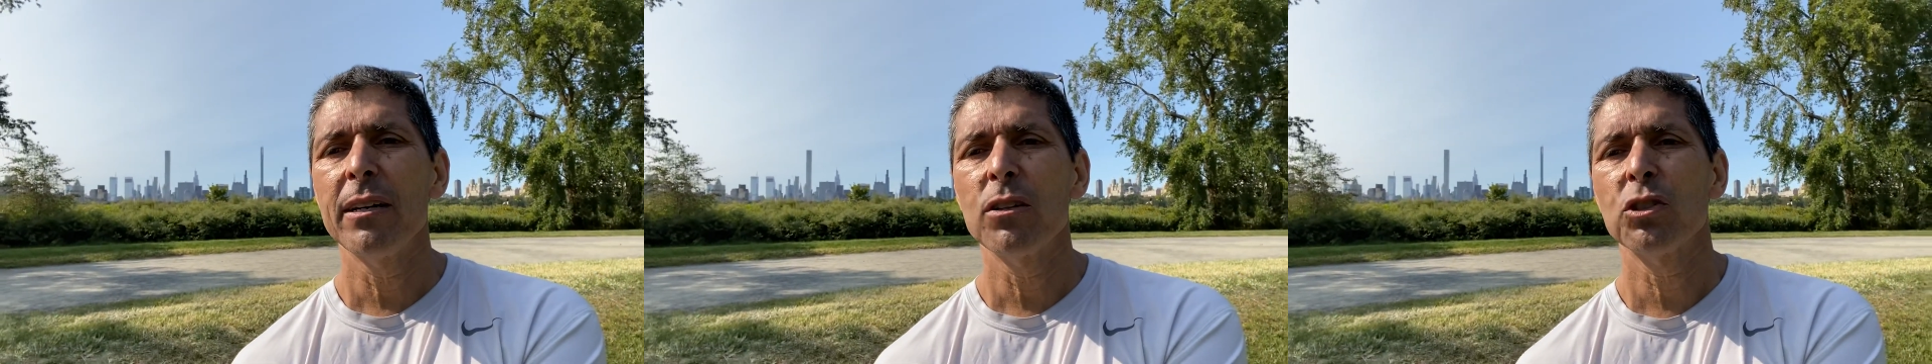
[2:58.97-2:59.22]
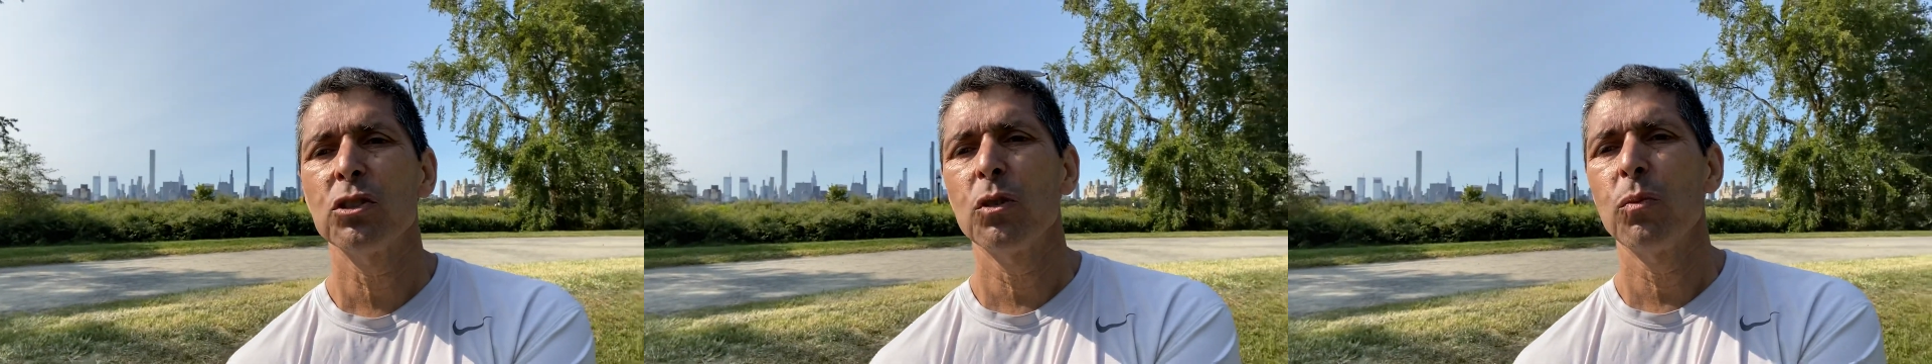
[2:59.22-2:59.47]

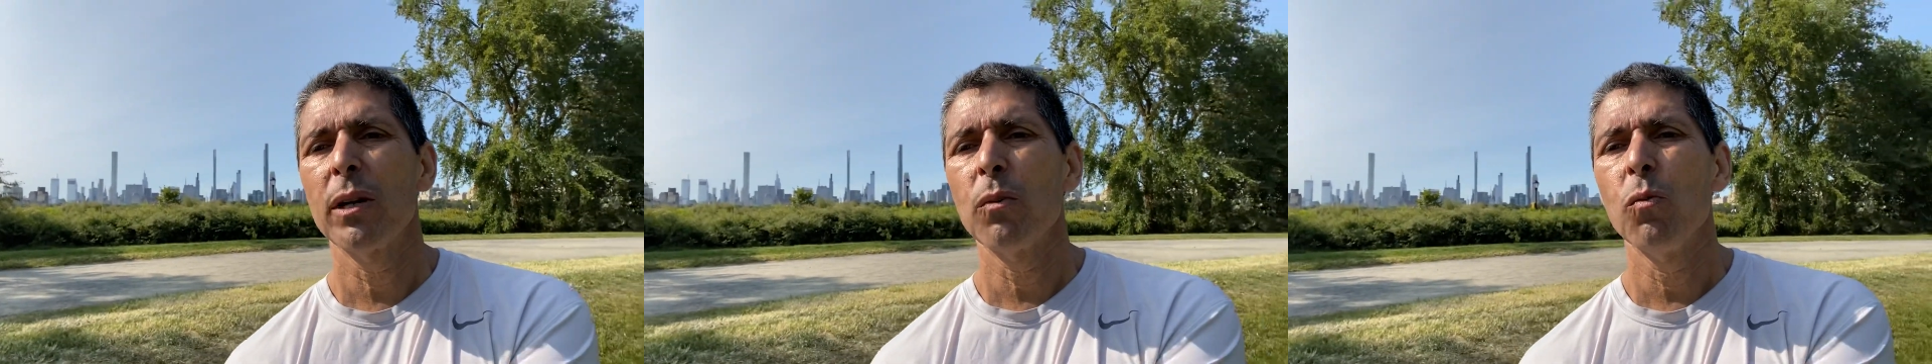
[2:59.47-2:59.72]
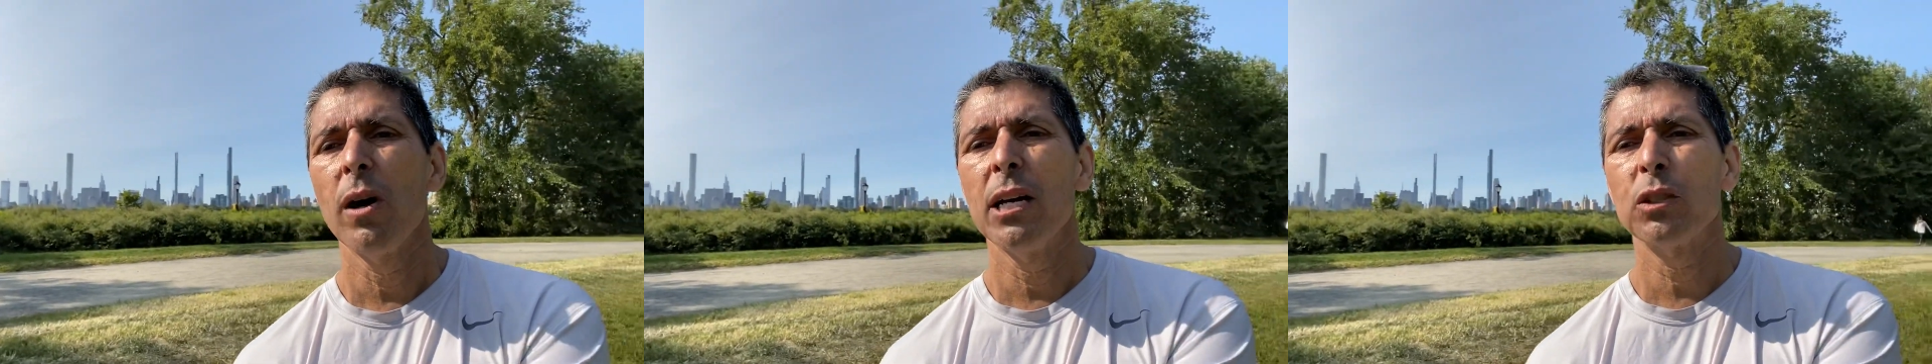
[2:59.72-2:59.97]
understood what it
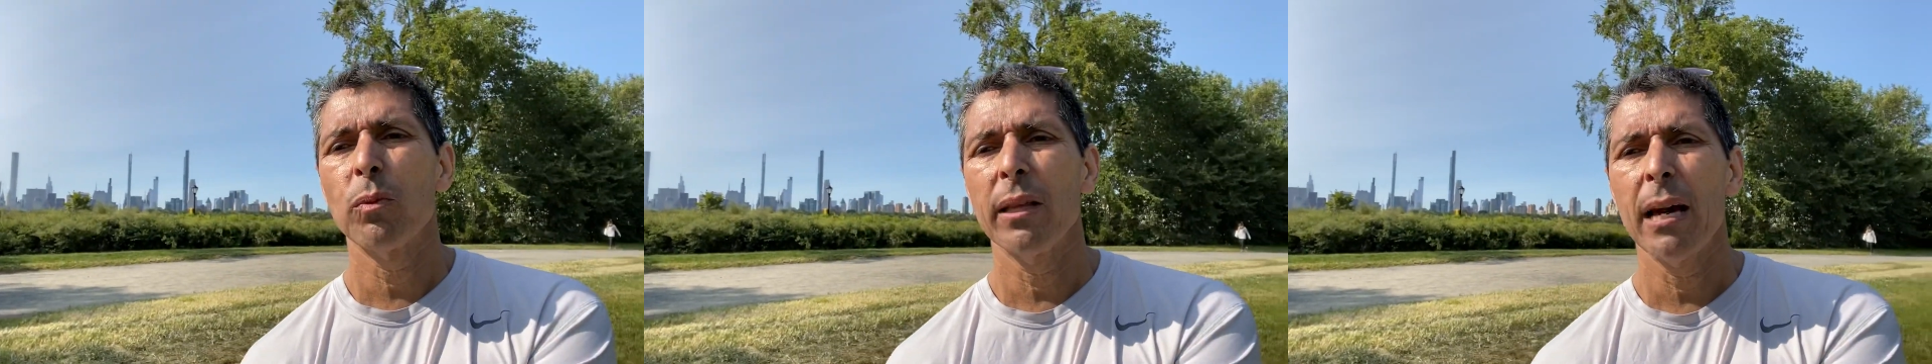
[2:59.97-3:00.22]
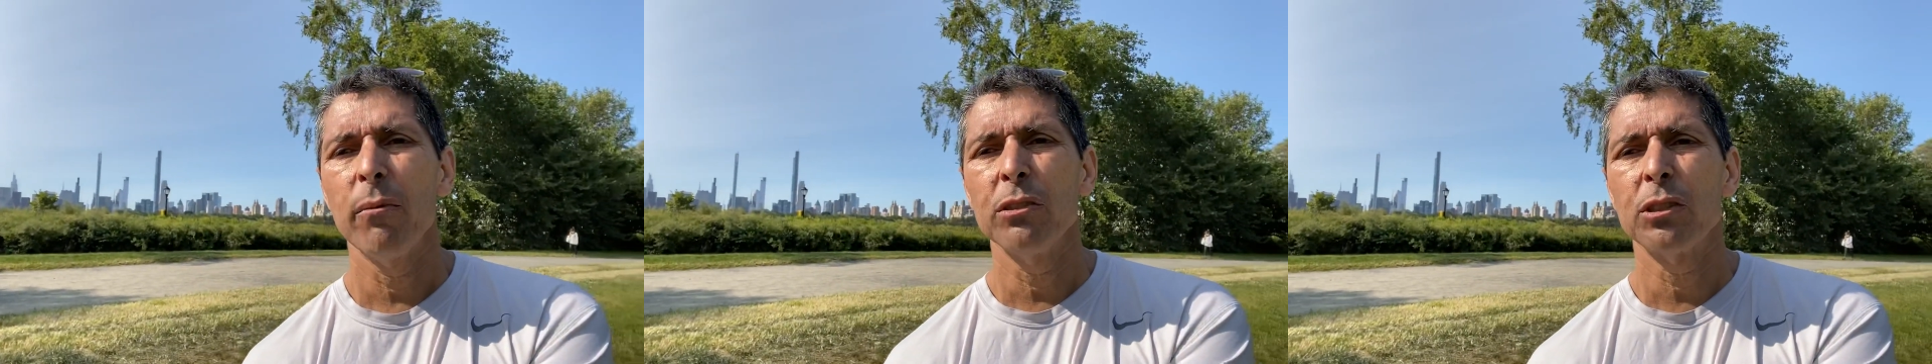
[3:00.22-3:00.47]
was
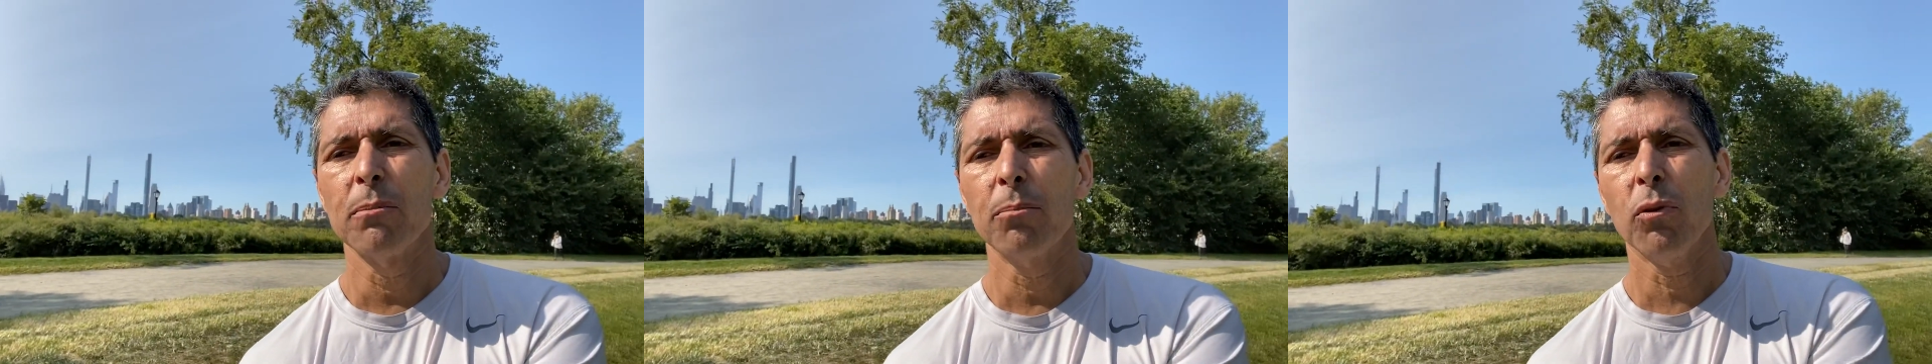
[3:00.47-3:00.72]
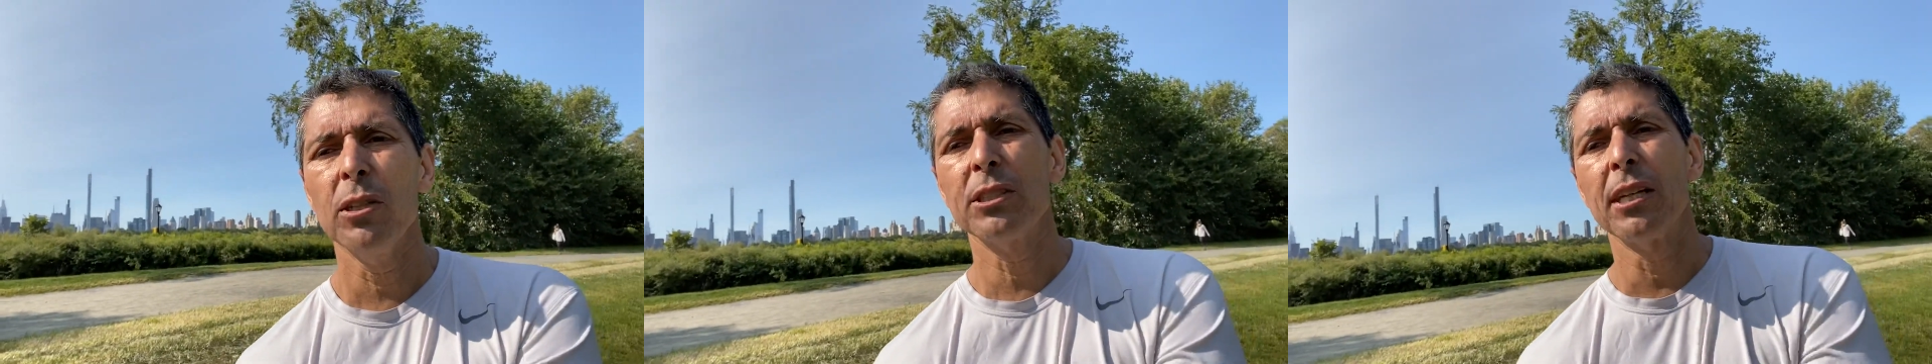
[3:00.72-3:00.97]
while I was in
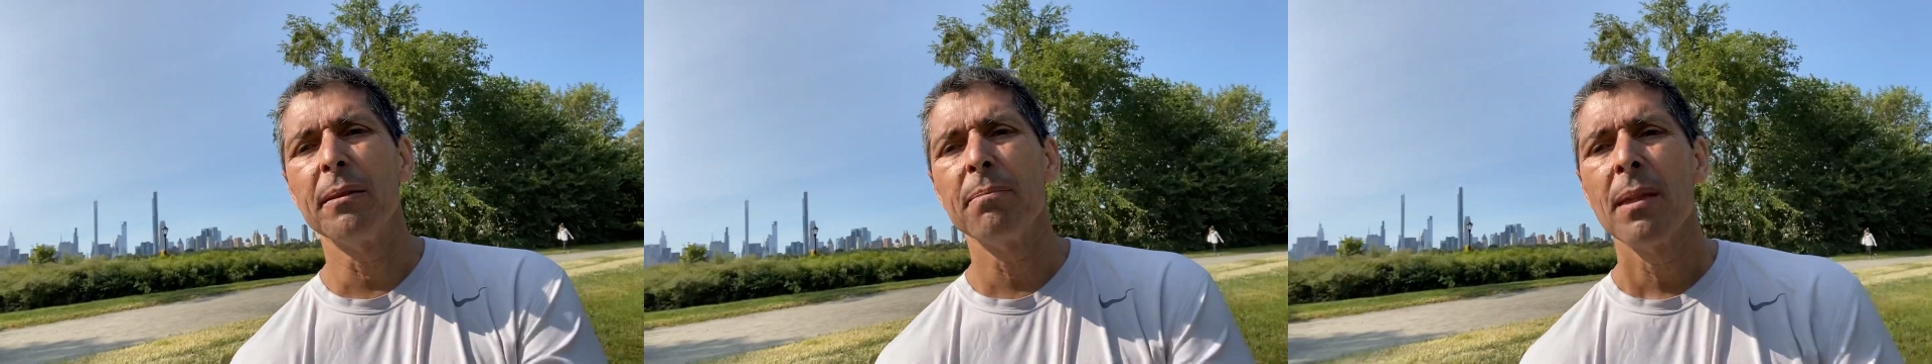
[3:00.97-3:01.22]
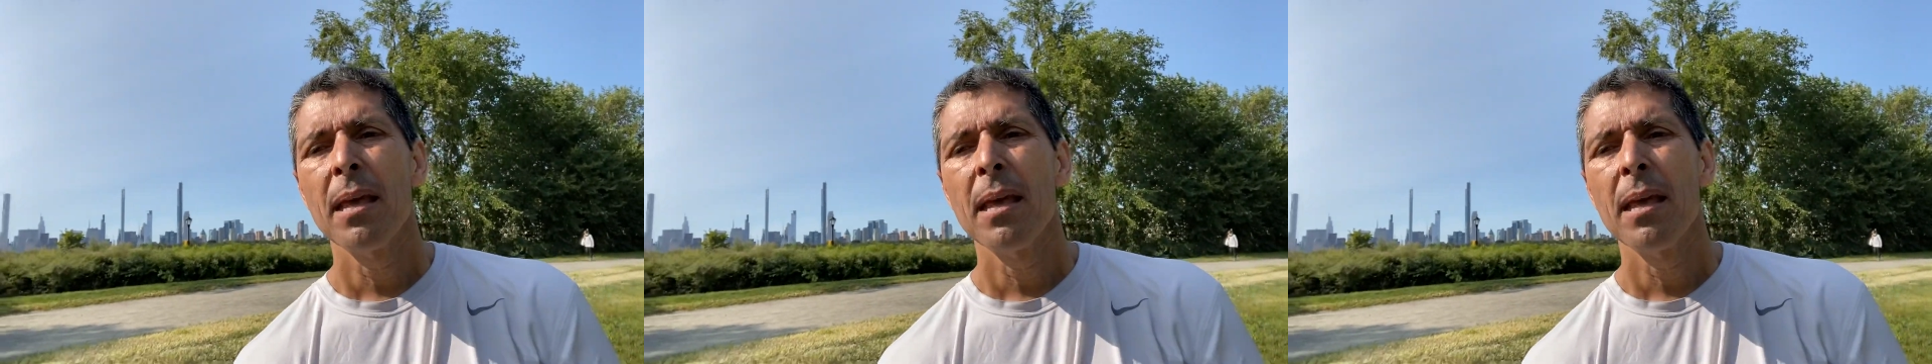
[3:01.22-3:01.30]
prison,